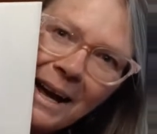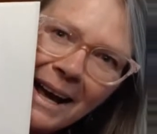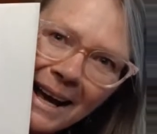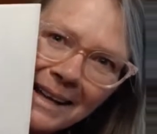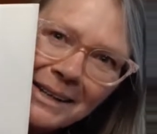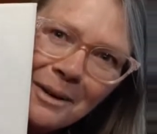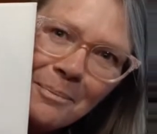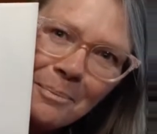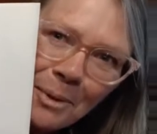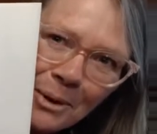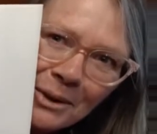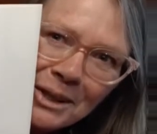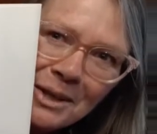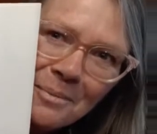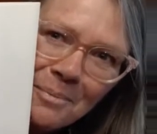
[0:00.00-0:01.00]
and a
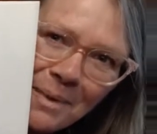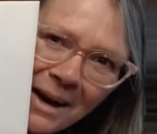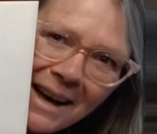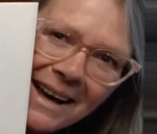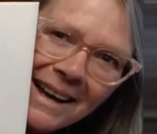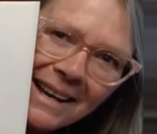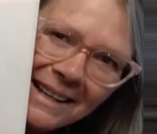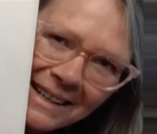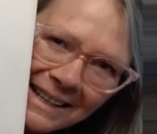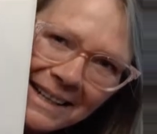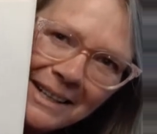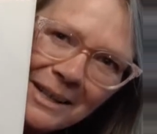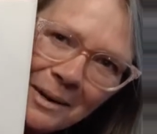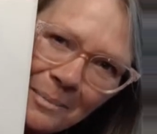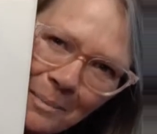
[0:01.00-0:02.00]
porcupine in a